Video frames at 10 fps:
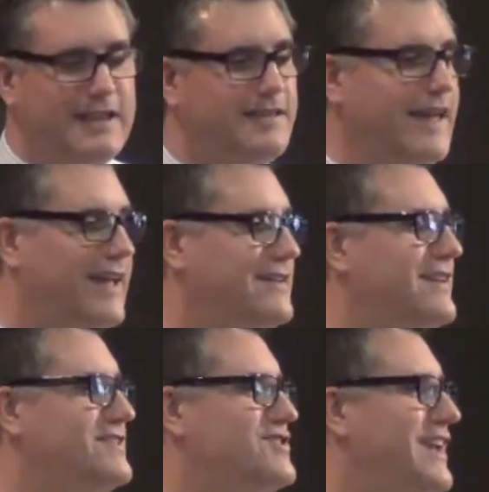that
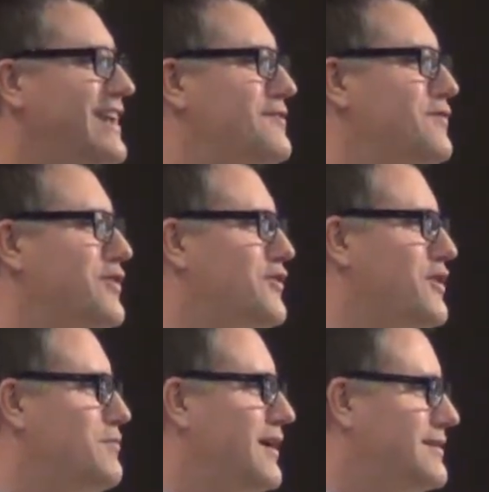she hid him for
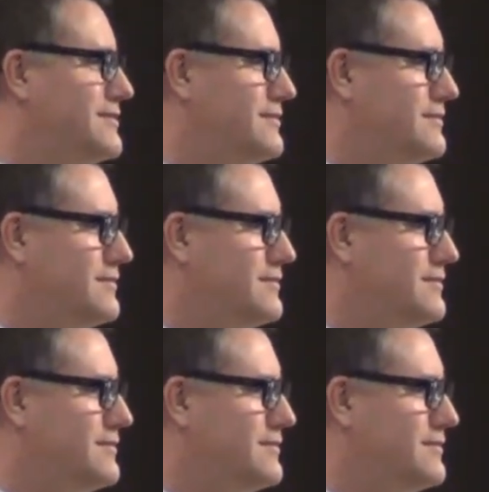3 months.